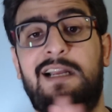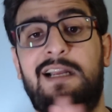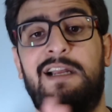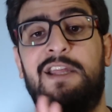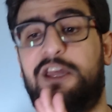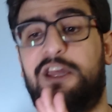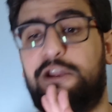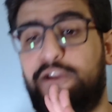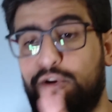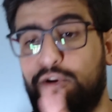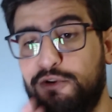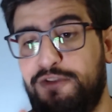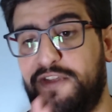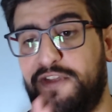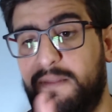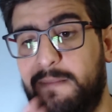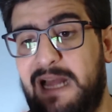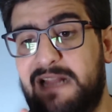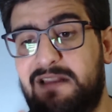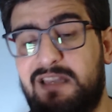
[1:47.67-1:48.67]
The truth of the
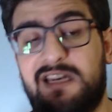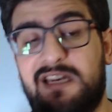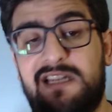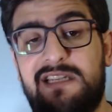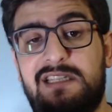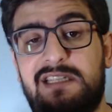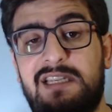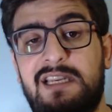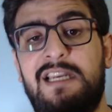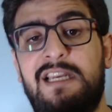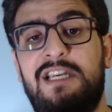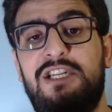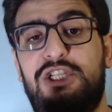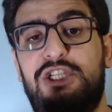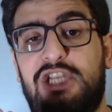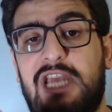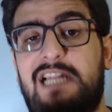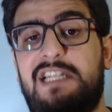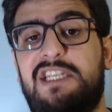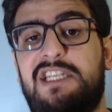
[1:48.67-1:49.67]
matter is,
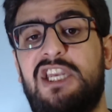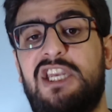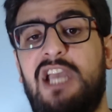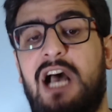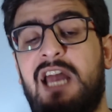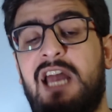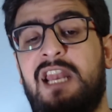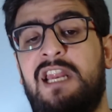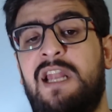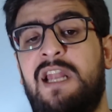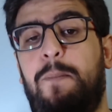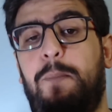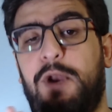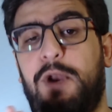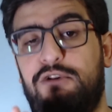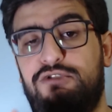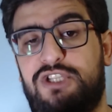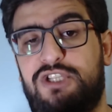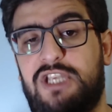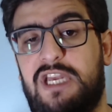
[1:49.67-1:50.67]
Chelsea are in a
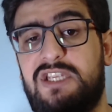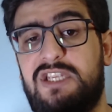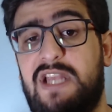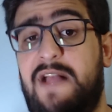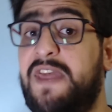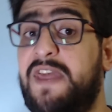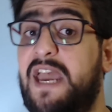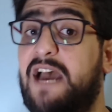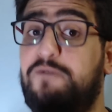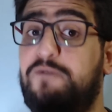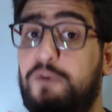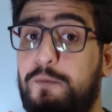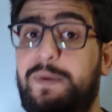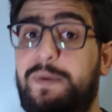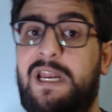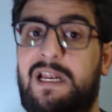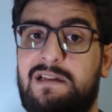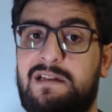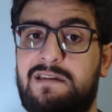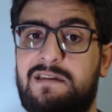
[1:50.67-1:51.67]
process and they have to
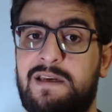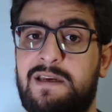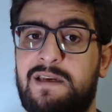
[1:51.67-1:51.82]
build.